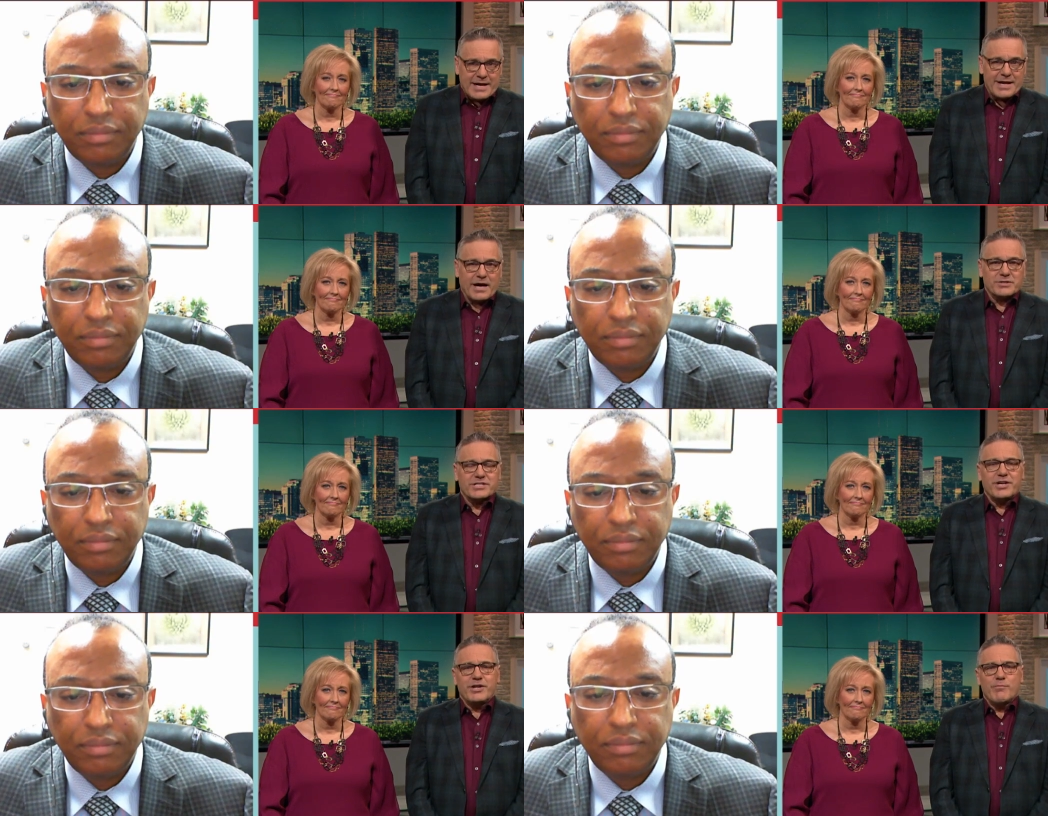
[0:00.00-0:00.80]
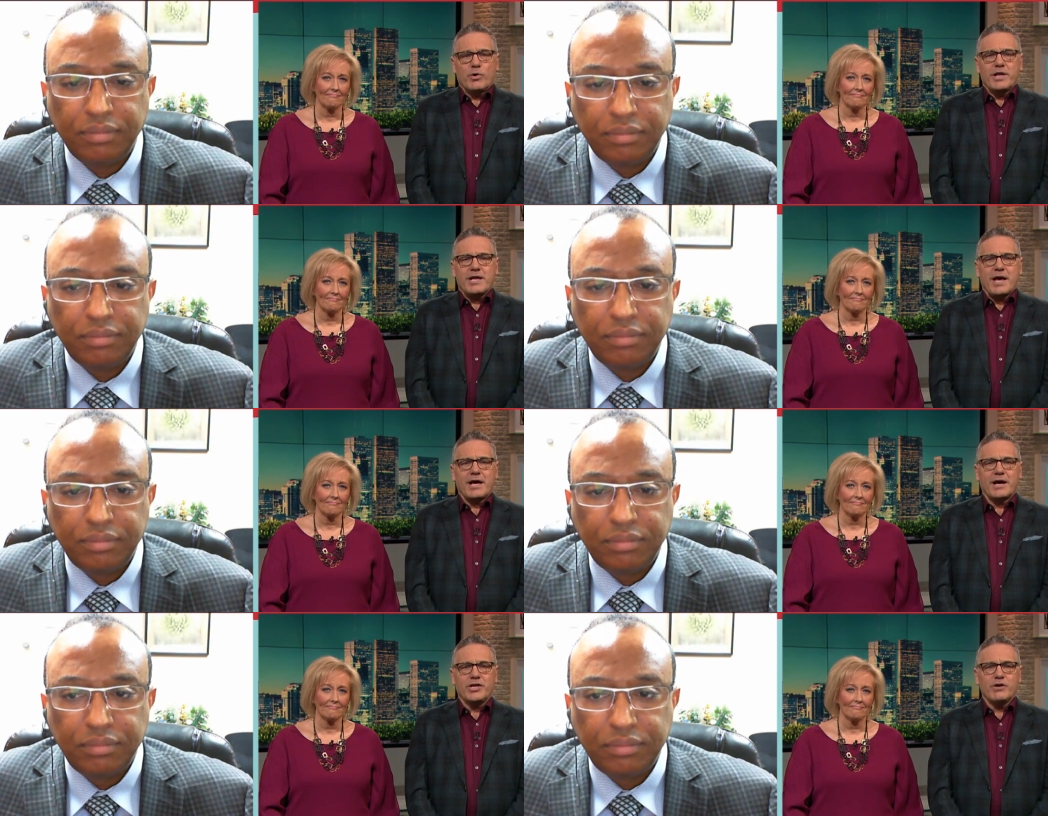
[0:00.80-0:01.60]
Speaker 1: Now, Sunday morning,
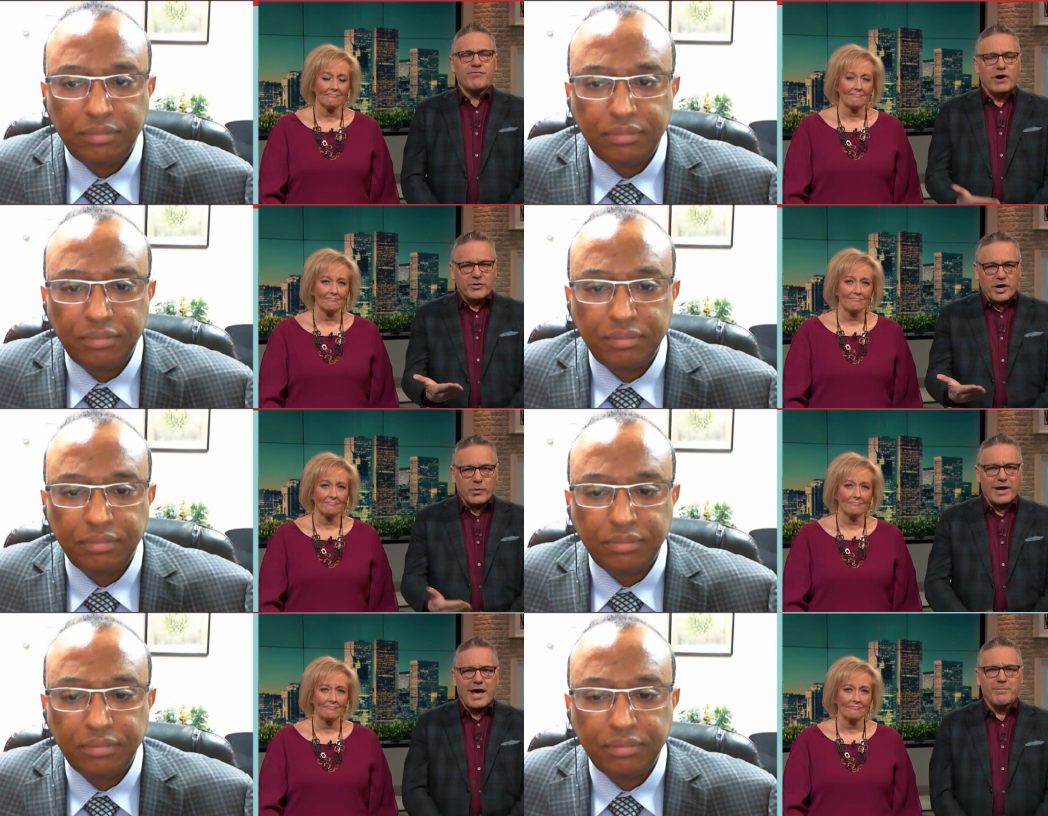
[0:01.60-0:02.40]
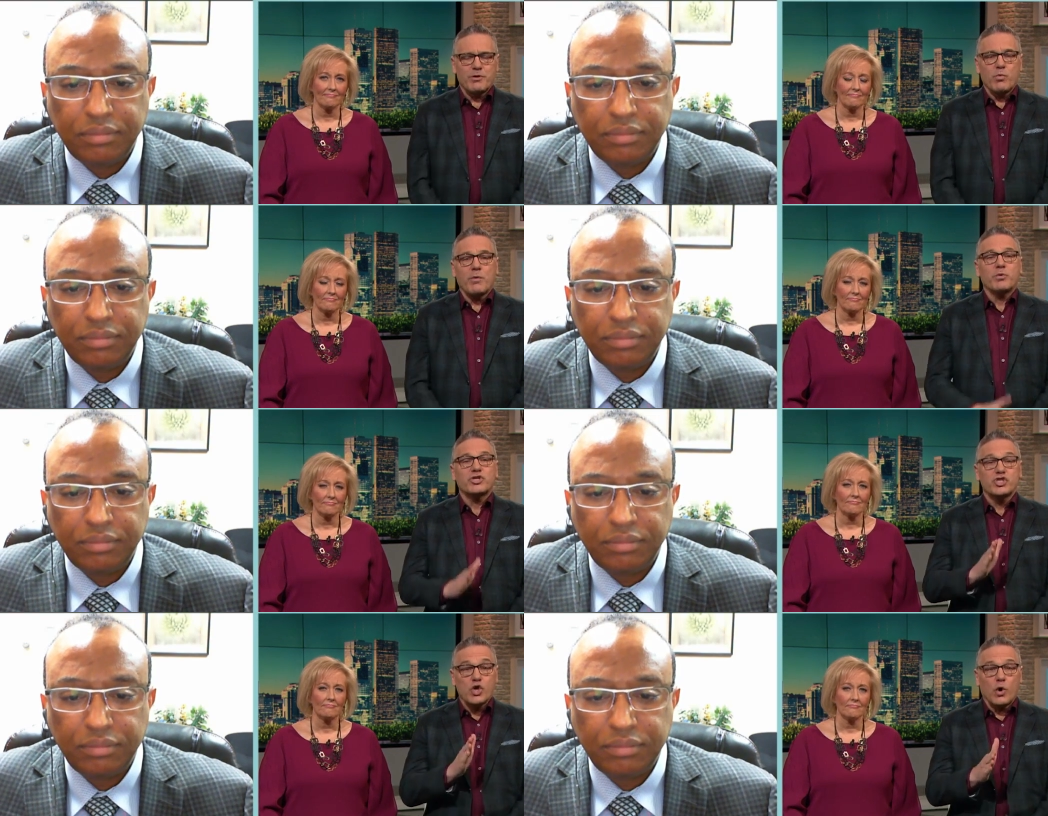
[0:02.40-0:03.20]
uh, you found out what happened. What
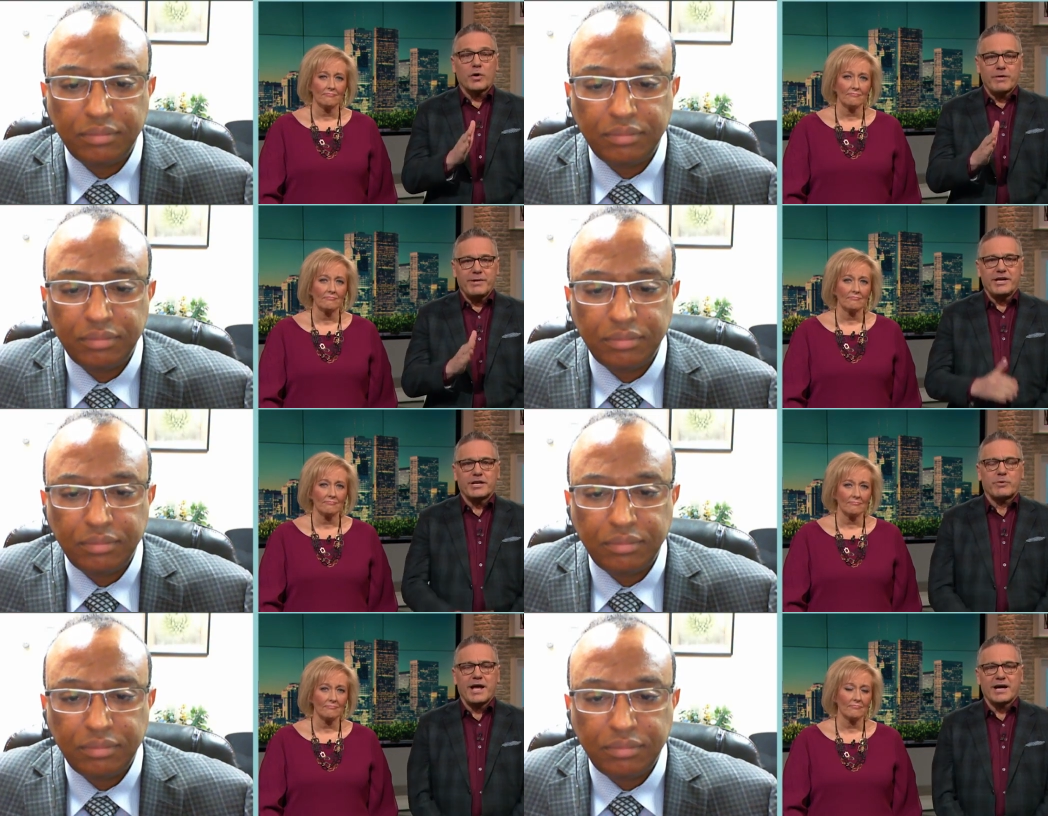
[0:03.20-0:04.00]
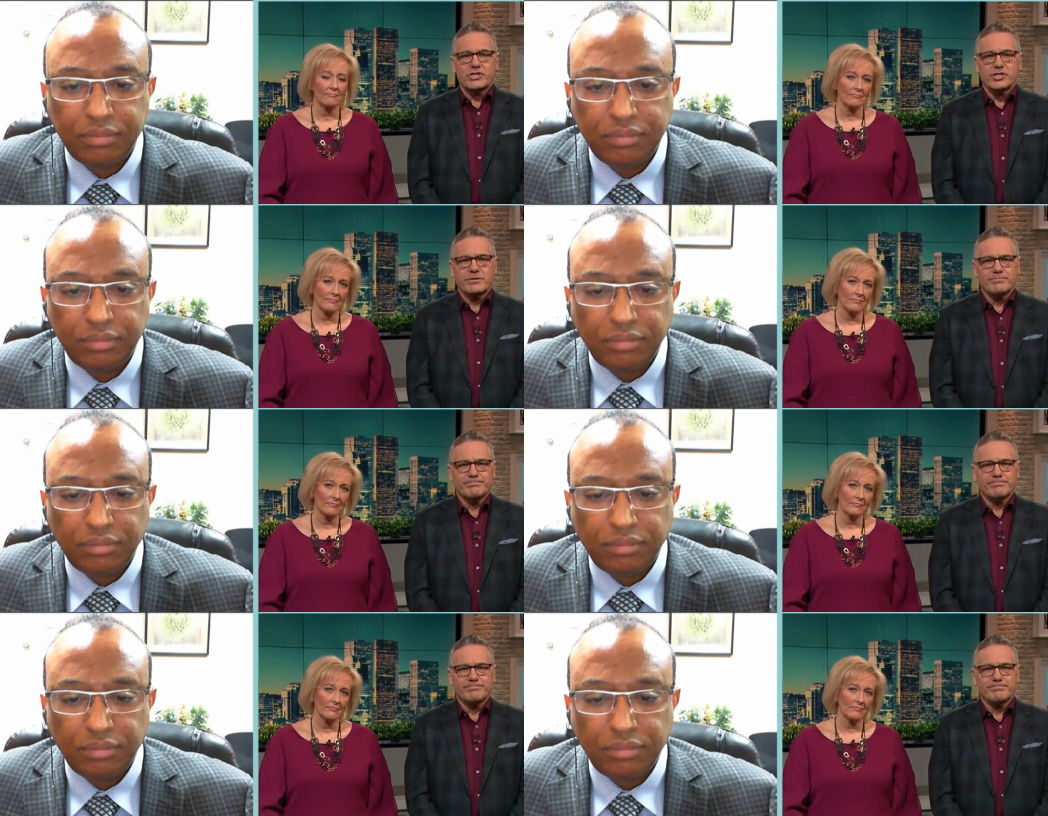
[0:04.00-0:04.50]
was your immediate reaction?